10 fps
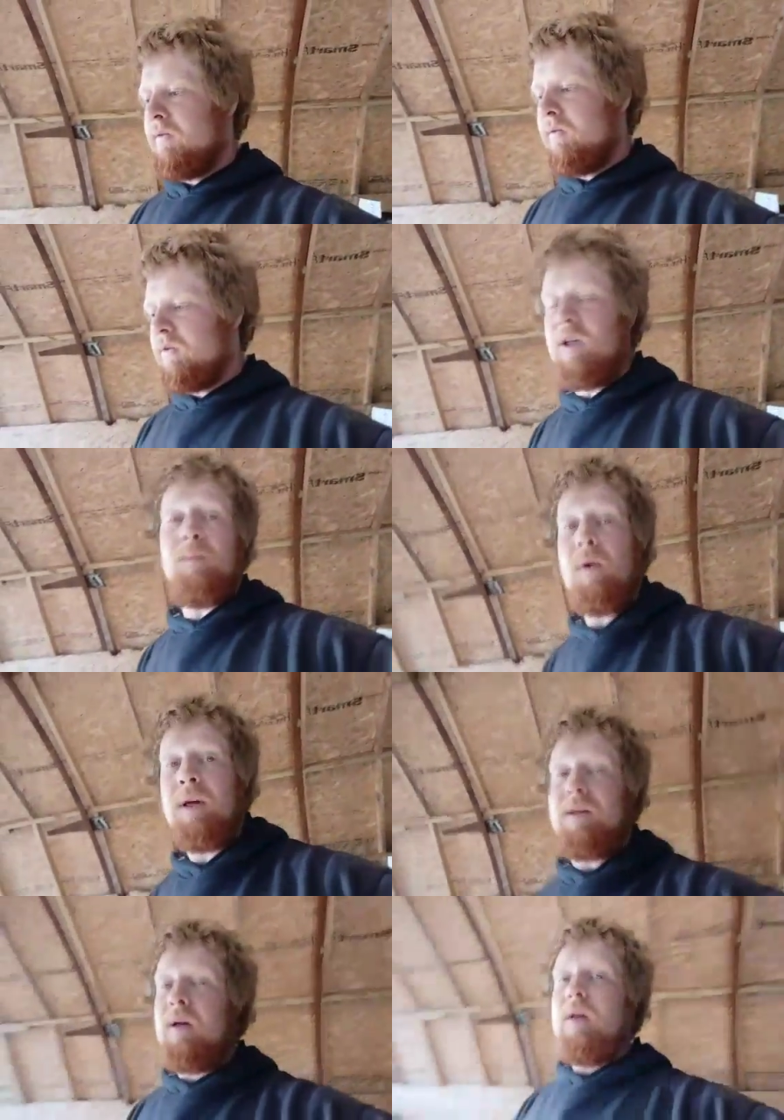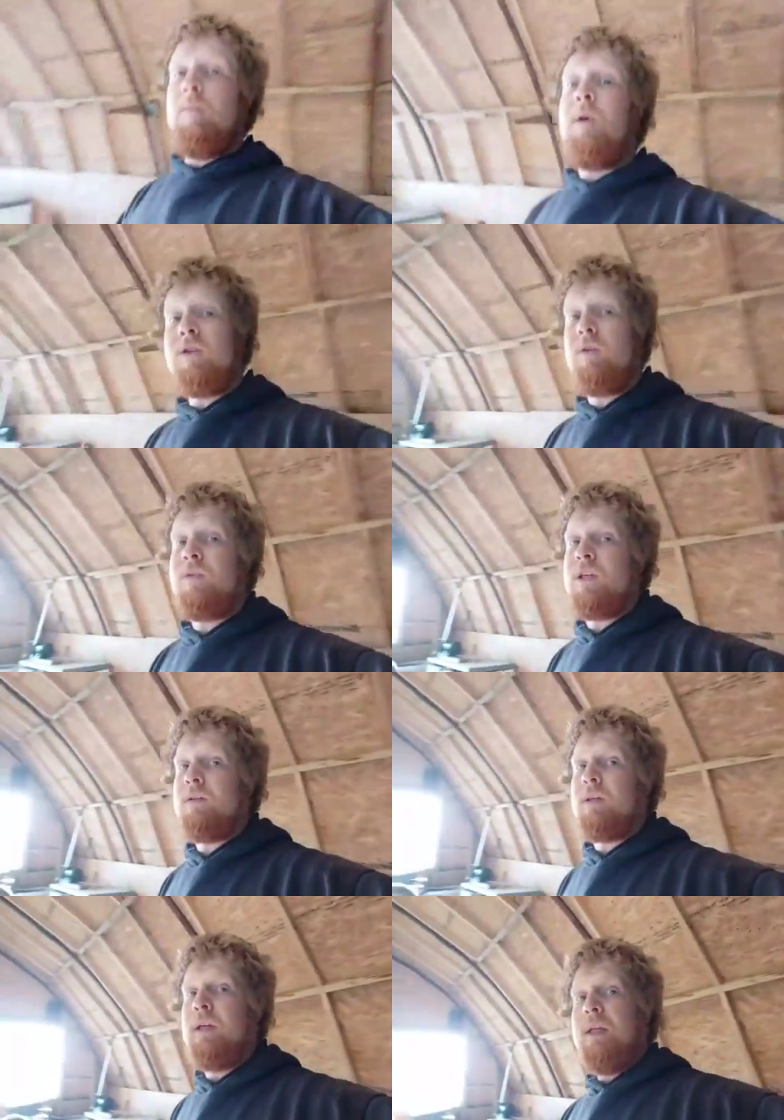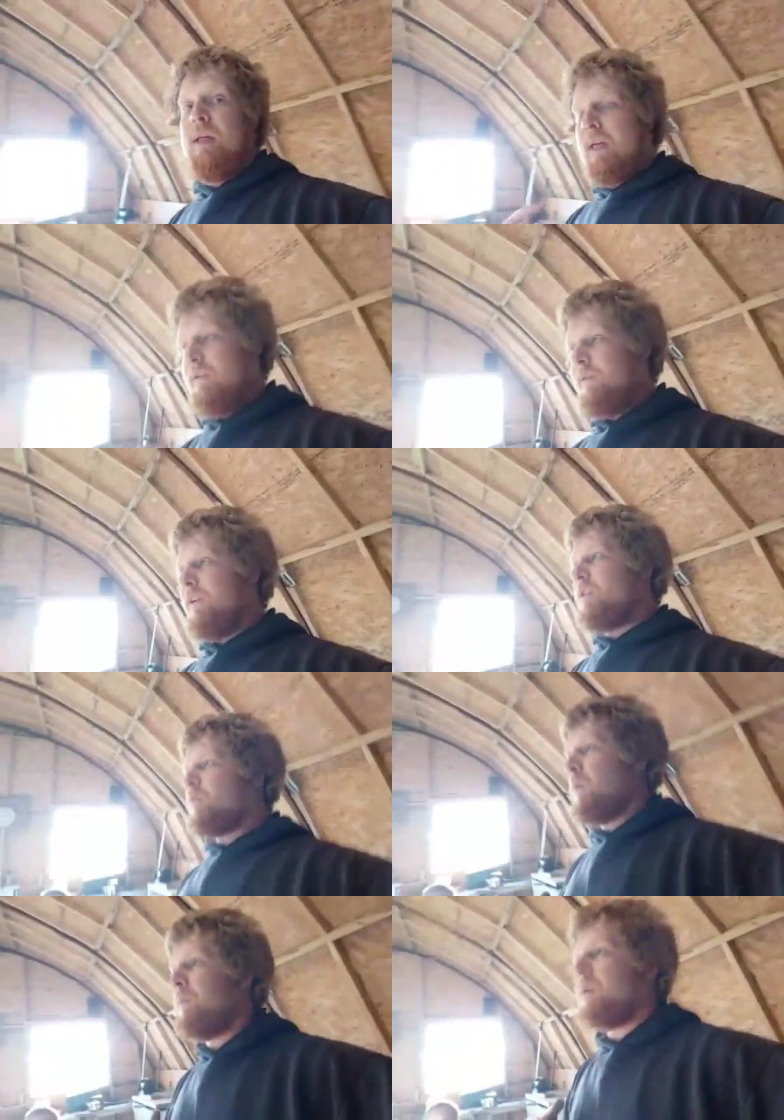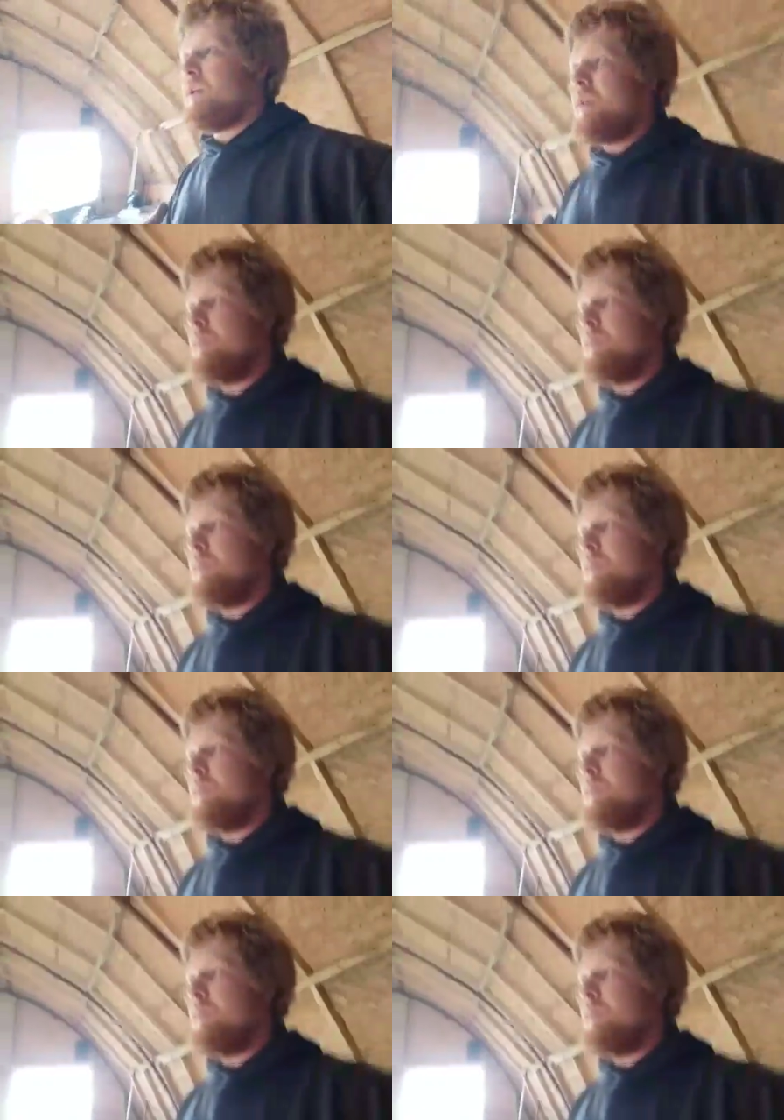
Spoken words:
sheep won't eat, but it's good for shelter. It's very swampy in some